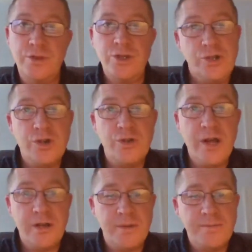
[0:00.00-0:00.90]
She shook her
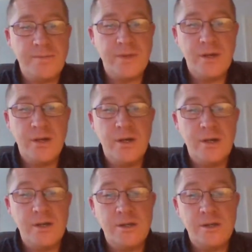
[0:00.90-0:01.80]
head.
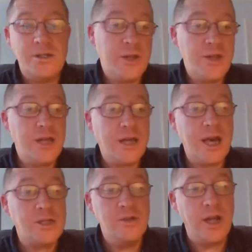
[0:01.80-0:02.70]
There's nothing you
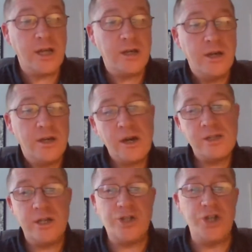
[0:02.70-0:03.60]
can do, Link.
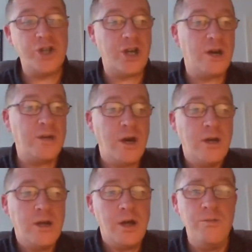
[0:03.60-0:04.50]
Guys like Ginger come and go,
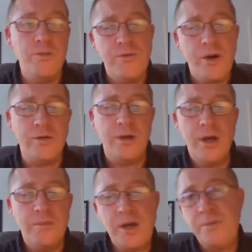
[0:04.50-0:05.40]
you know. Move on.
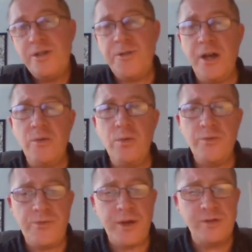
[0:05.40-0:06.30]
Maybe he's
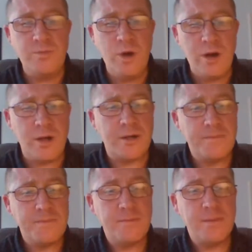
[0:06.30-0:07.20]
found work.